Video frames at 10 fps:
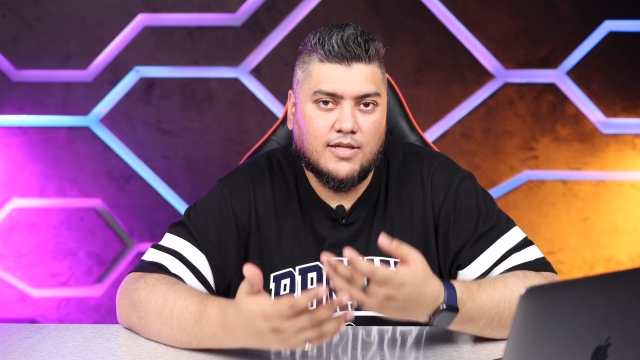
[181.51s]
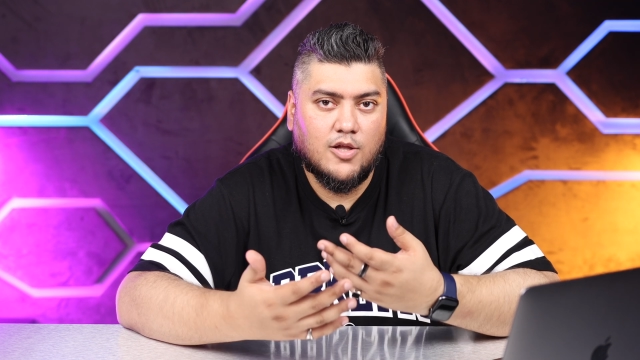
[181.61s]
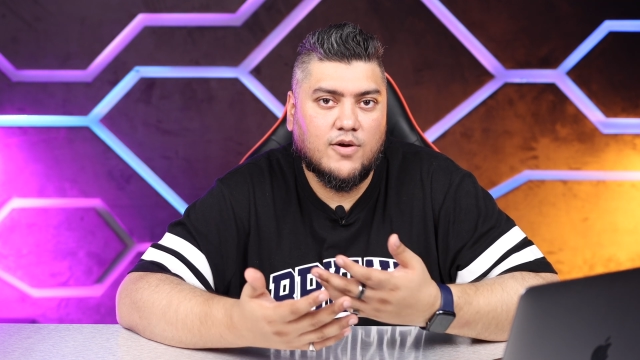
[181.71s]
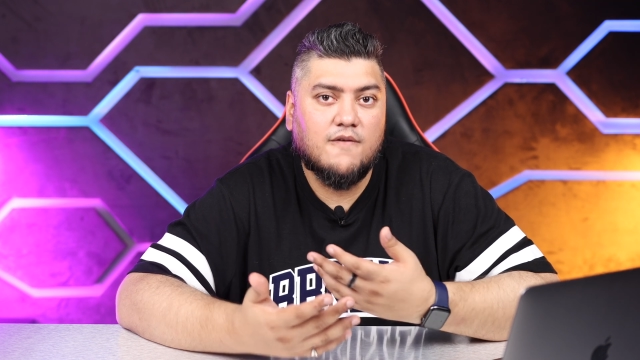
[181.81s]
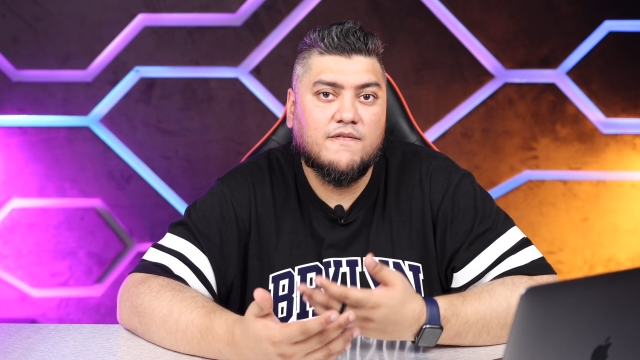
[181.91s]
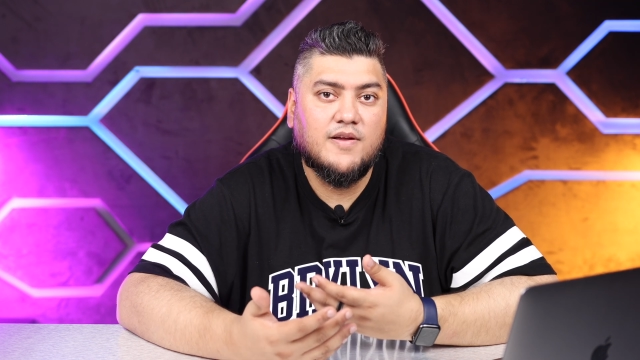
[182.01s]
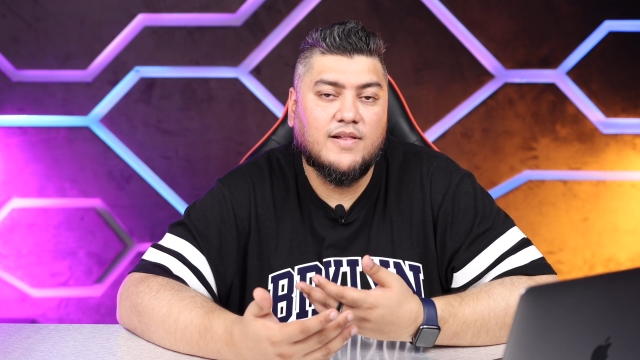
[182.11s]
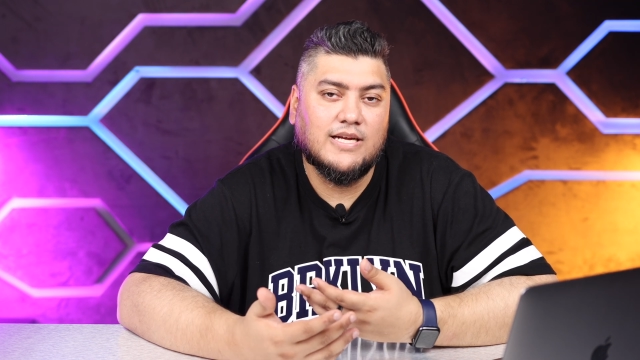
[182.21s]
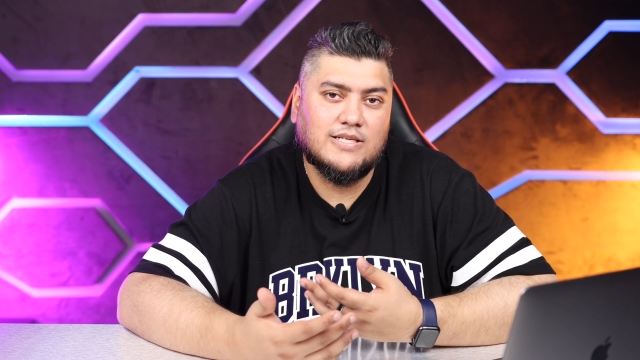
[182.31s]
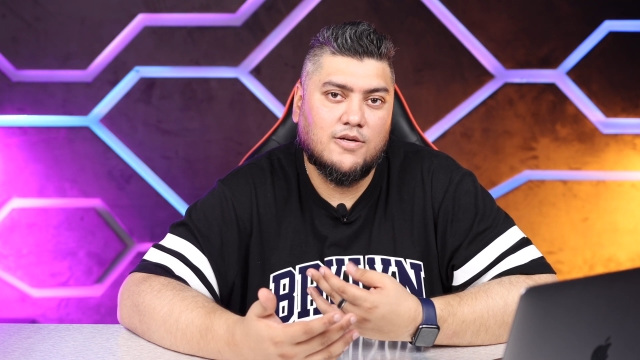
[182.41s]
The look and feel
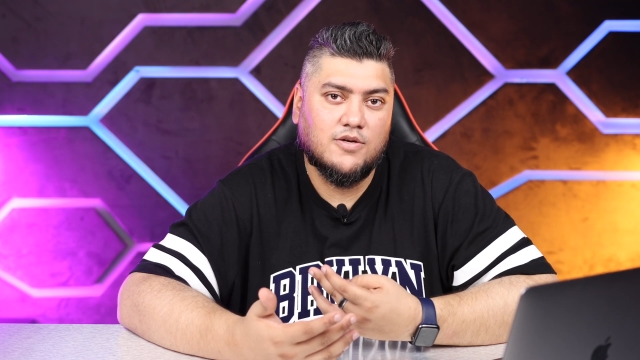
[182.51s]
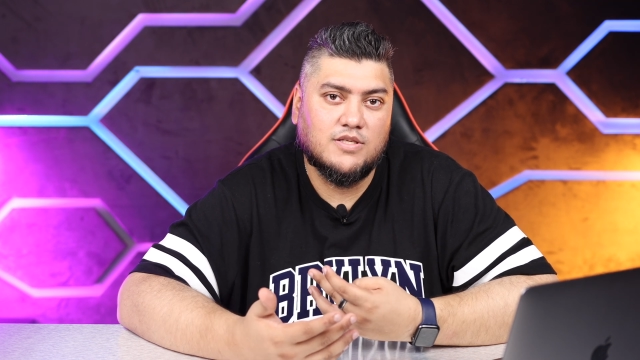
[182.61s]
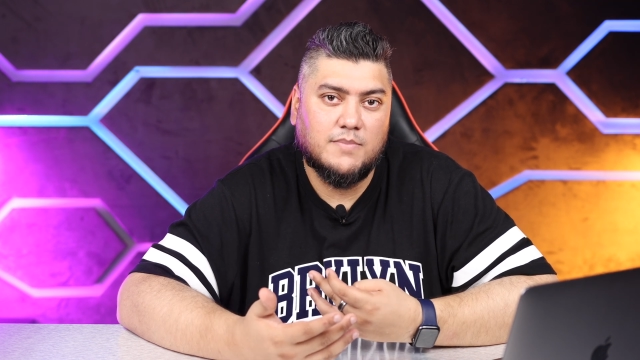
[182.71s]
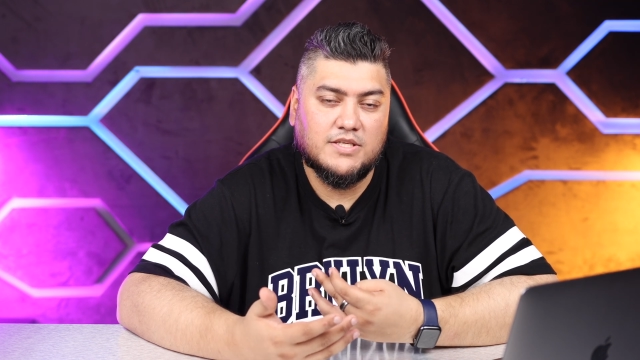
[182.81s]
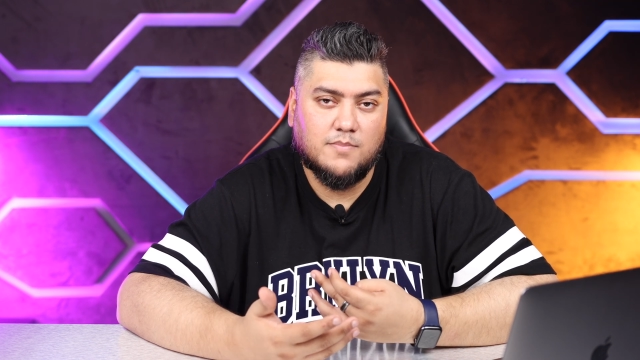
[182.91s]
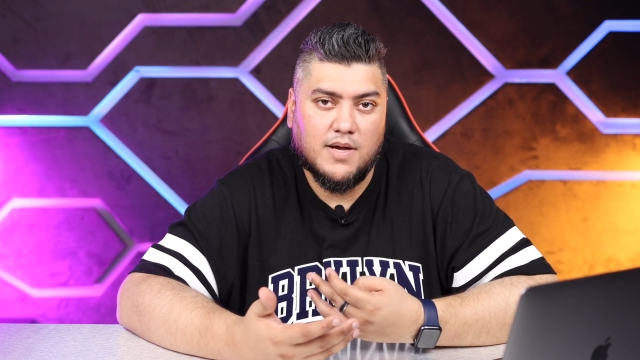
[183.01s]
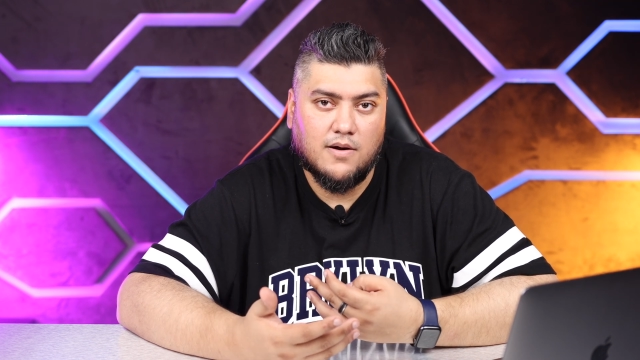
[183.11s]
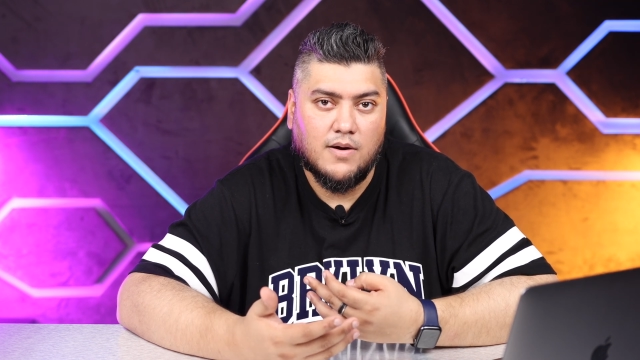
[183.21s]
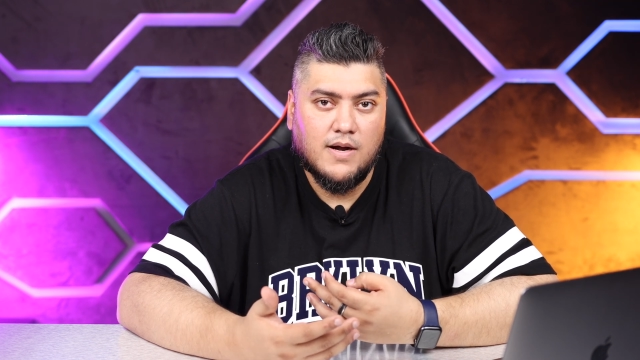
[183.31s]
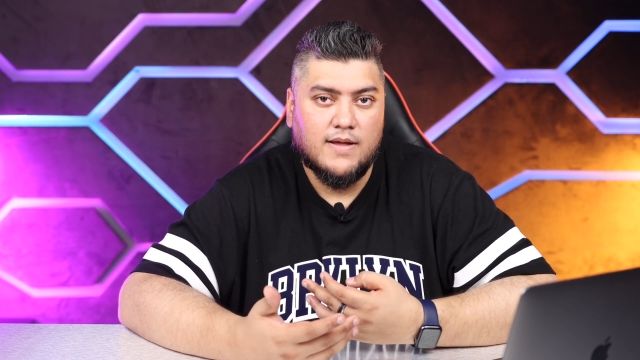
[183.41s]
actually looks much better.